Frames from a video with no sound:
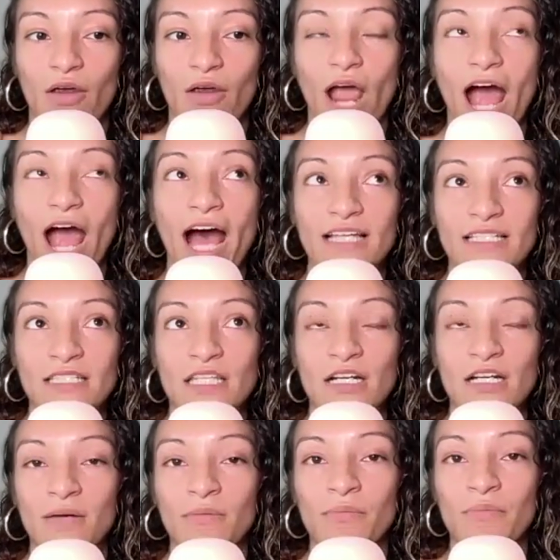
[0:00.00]
has
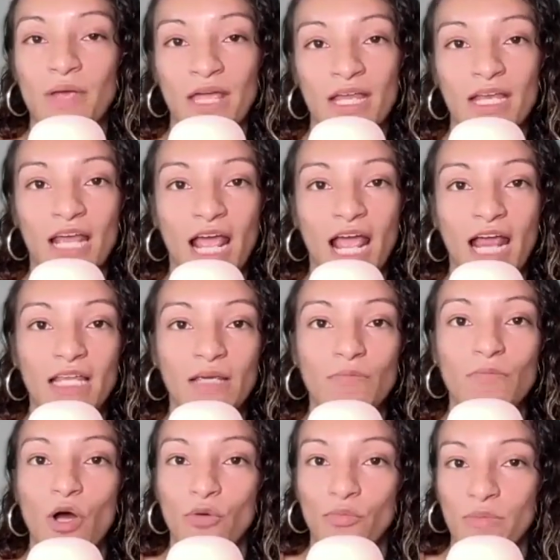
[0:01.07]
there been any
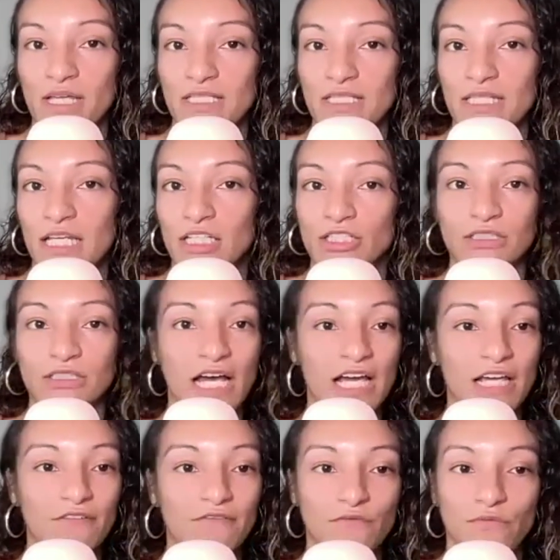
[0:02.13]
moment in your
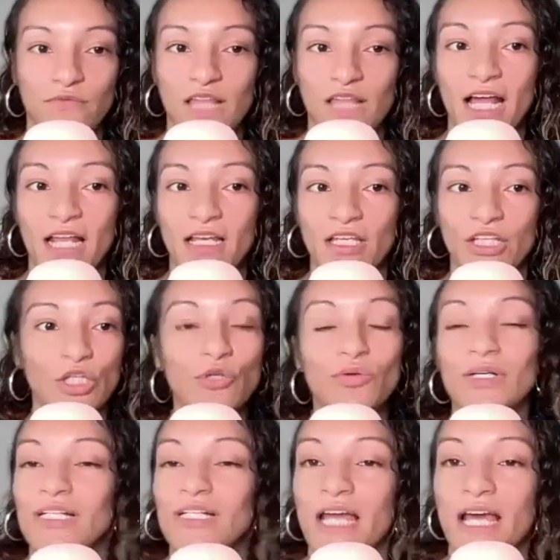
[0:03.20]
life that you
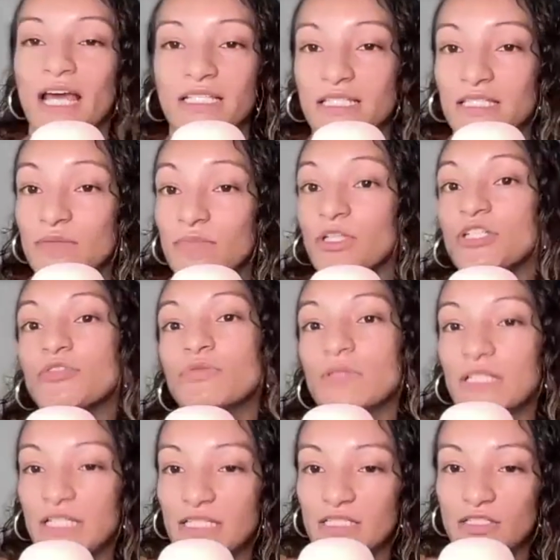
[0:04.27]
connect
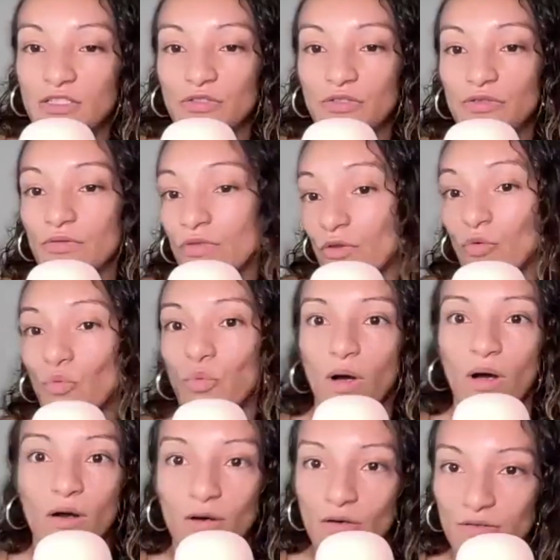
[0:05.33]
spiritually to the
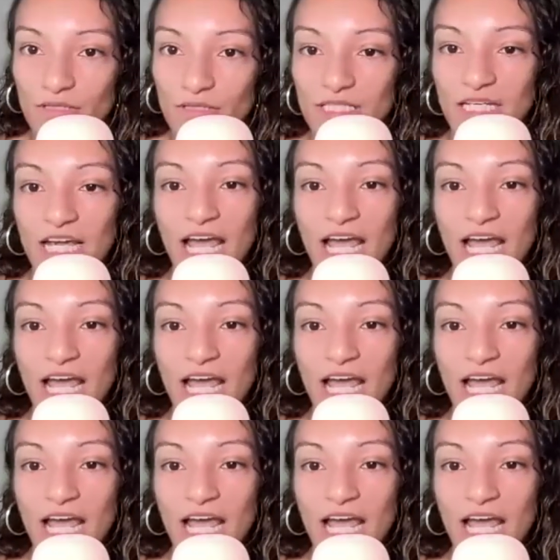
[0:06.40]
world?